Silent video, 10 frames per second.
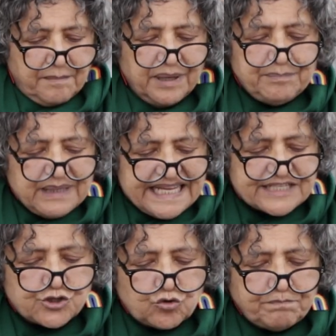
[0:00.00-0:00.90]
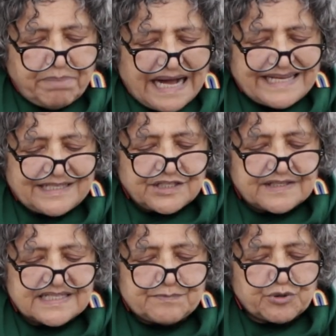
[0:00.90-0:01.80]
but please don't buy into
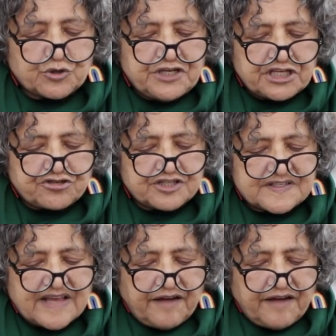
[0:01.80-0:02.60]
this pernicious